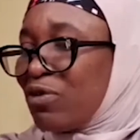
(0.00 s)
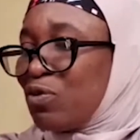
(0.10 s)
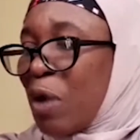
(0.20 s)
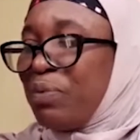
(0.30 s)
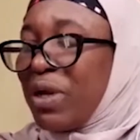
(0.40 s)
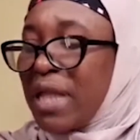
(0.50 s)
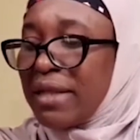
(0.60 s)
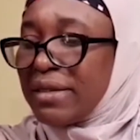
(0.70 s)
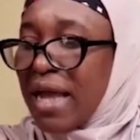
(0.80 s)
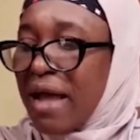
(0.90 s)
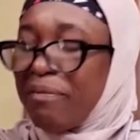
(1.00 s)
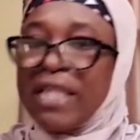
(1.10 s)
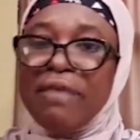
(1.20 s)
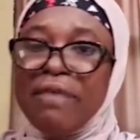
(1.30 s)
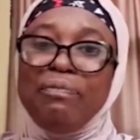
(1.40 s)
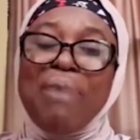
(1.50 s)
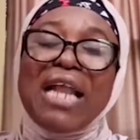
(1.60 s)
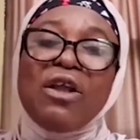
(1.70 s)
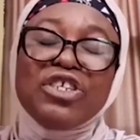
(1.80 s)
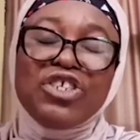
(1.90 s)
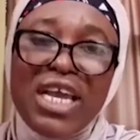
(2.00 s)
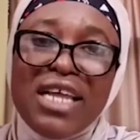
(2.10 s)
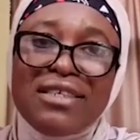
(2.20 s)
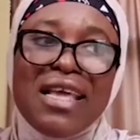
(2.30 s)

The ballot sheet,